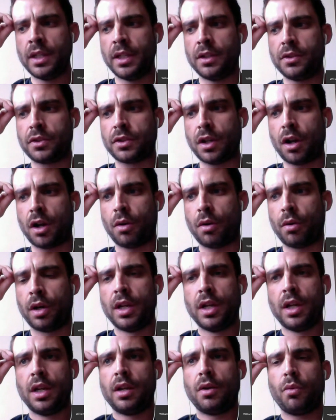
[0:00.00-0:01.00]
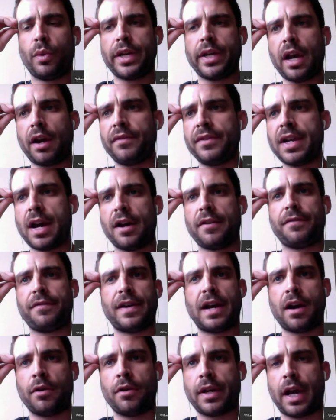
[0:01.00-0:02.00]
And so we have not
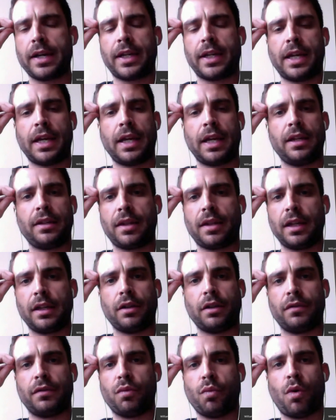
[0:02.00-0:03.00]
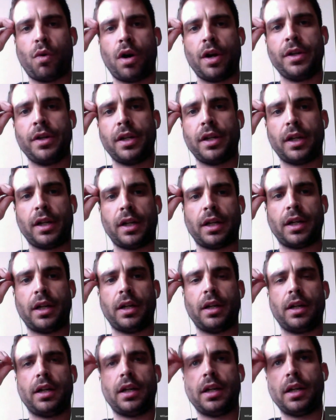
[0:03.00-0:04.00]
found, I can't think of one
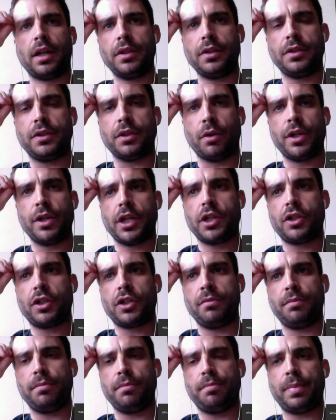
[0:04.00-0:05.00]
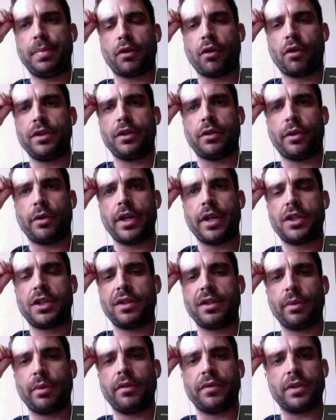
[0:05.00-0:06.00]
Bitcoin
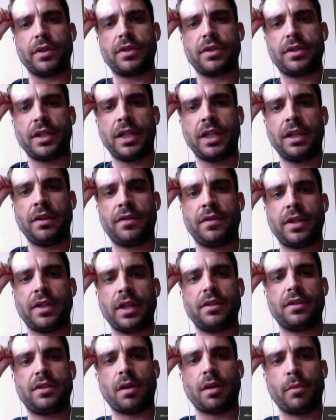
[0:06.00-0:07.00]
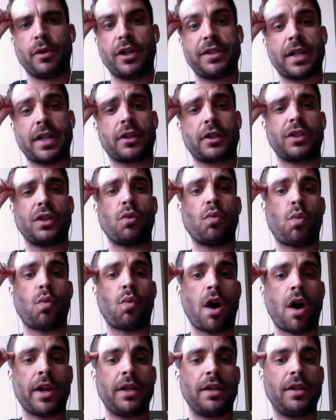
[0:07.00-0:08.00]
donation that we've received that someone has actually
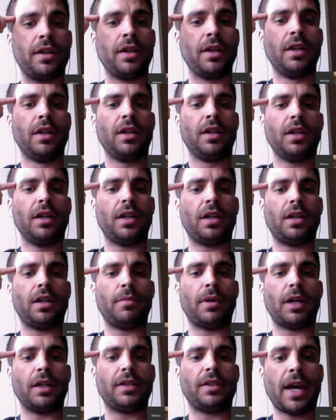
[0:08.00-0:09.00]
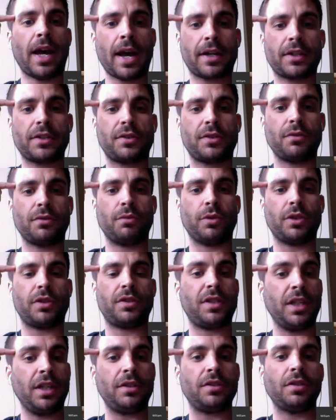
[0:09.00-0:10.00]
wanted a tax
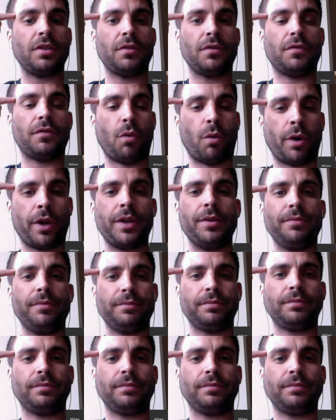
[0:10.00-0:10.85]
receipt for it.